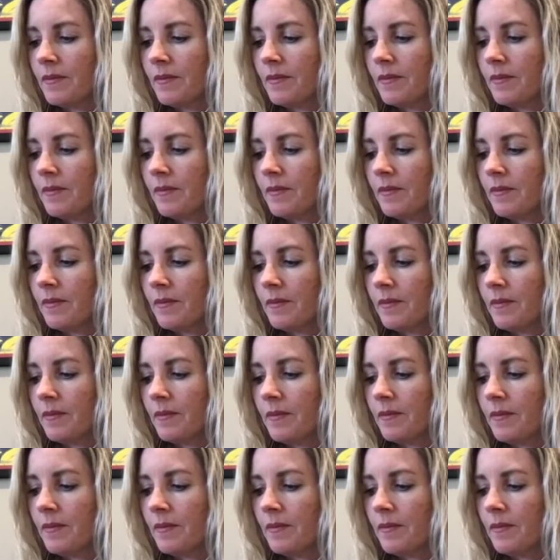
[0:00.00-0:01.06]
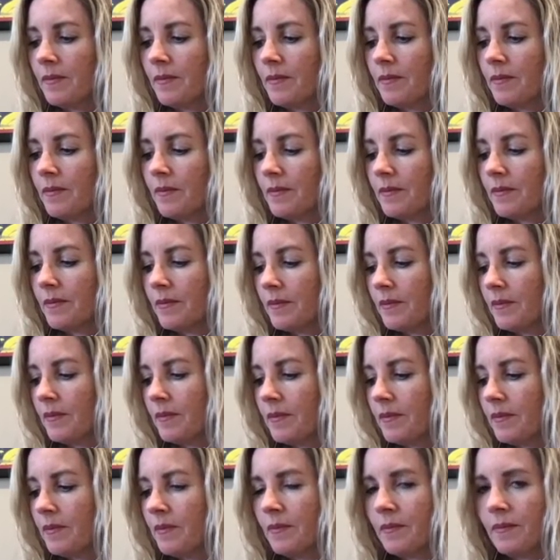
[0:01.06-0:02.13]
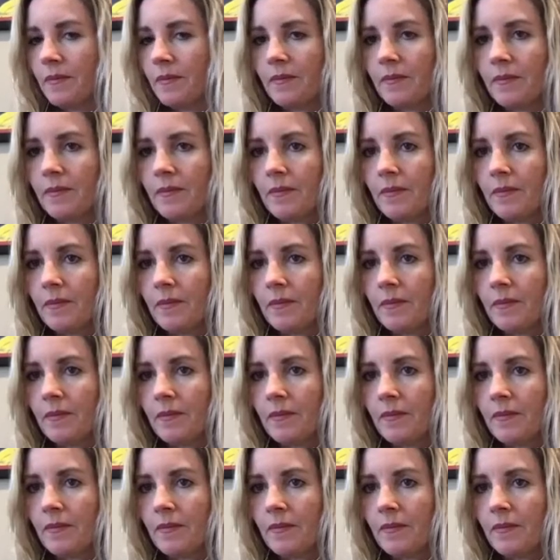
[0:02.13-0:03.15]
This person isn't speaking.